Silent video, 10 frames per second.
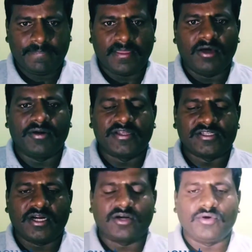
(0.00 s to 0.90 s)
or he is
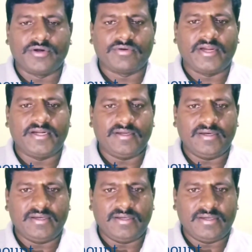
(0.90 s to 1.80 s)
not going to
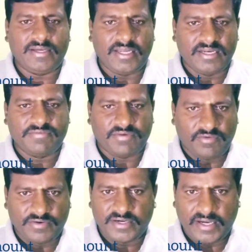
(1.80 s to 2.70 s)
get any
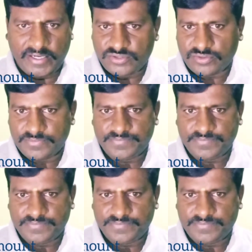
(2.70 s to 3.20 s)
profit also.